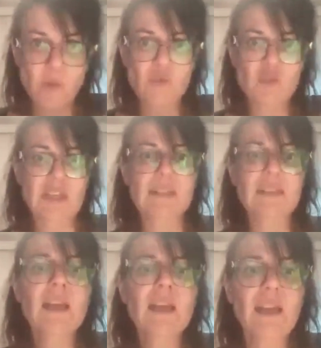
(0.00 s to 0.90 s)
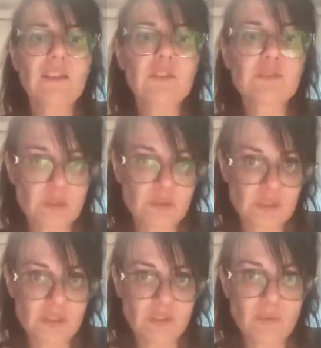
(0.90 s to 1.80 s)
project. And of course,
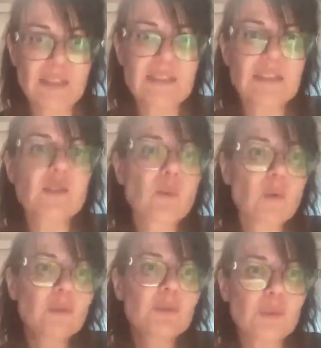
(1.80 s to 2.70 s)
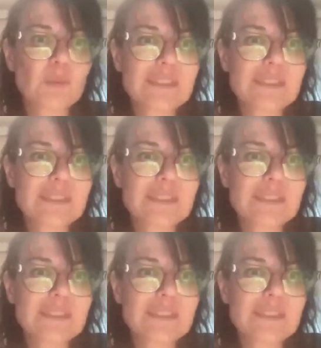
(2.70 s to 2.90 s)
they didn't want to